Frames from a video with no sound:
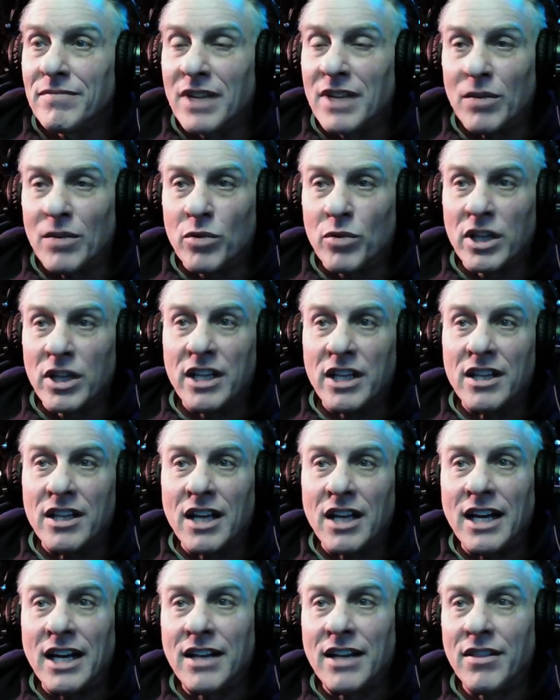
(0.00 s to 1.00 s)
And I really
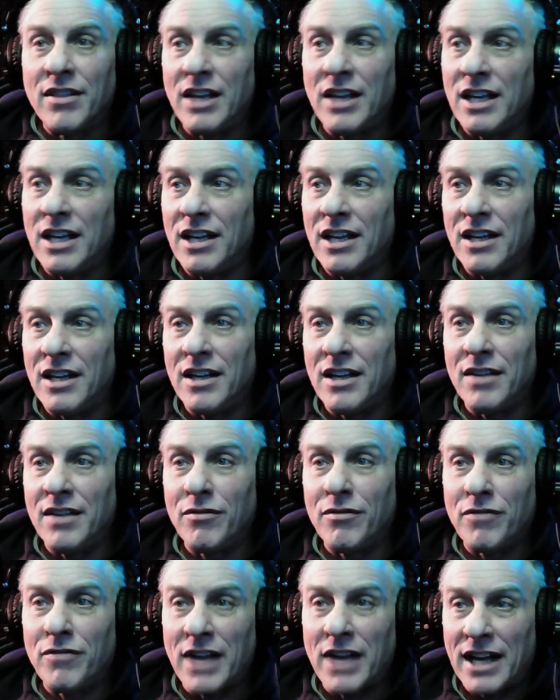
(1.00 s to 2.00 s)
like
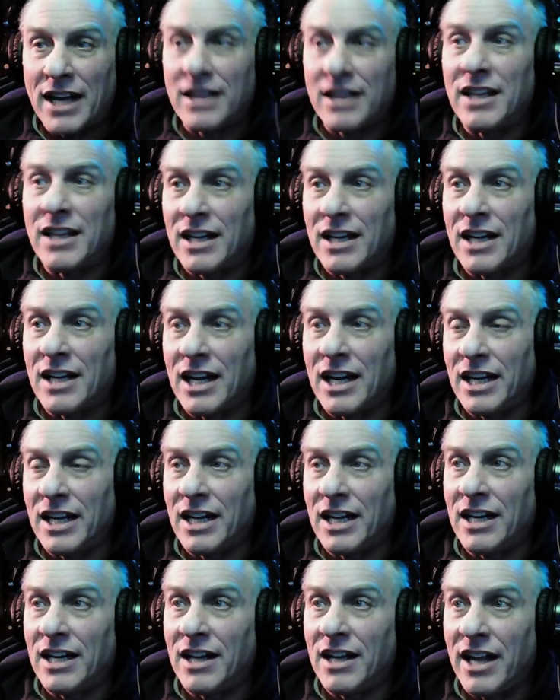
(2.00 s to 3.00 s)
the fact that I
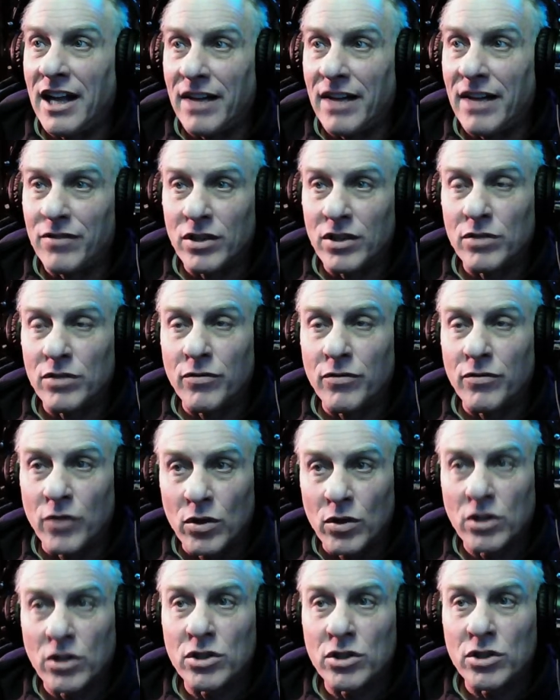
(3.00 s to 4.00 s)
can have
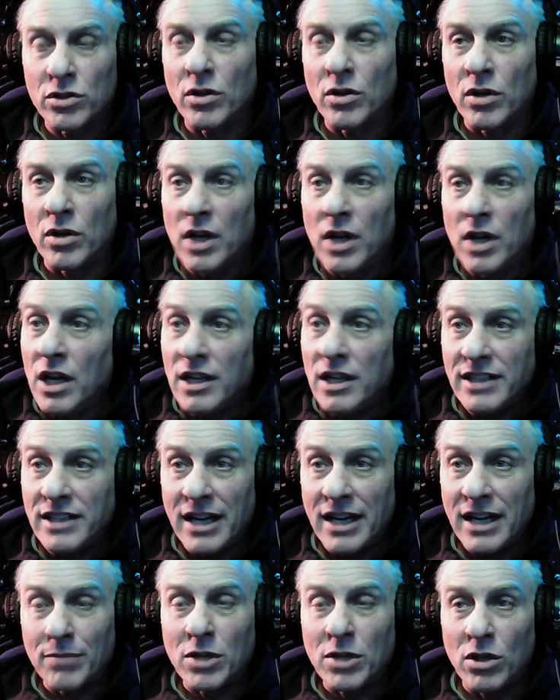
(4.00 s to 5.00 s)

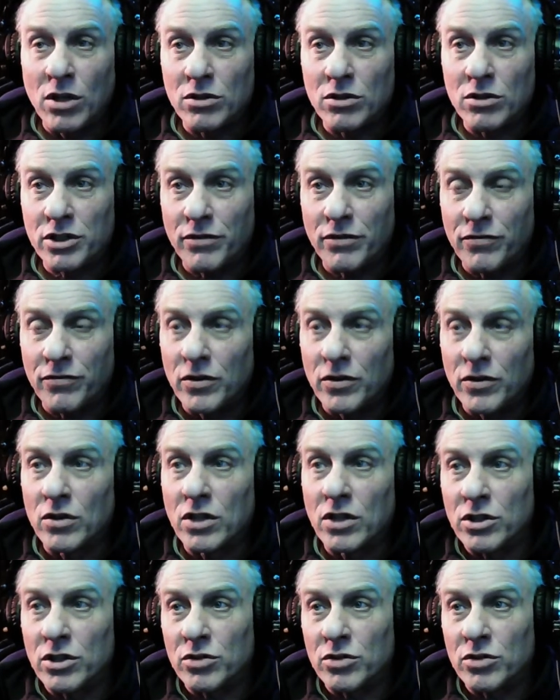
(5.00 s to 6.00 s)
damn close to
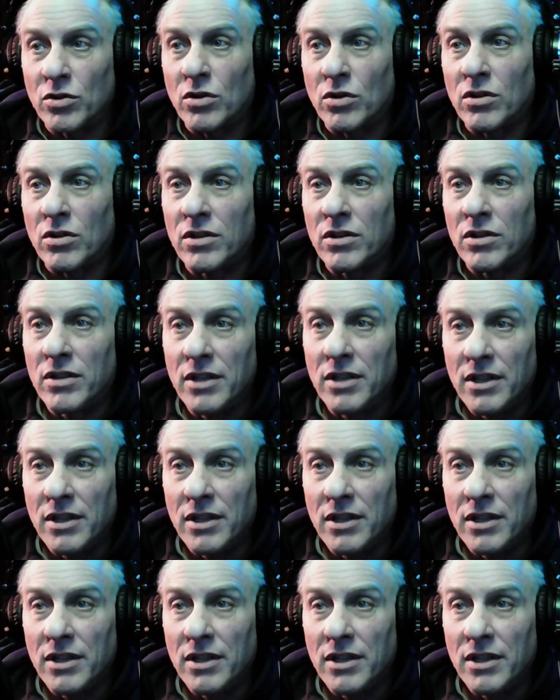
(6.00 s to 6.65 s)
full control.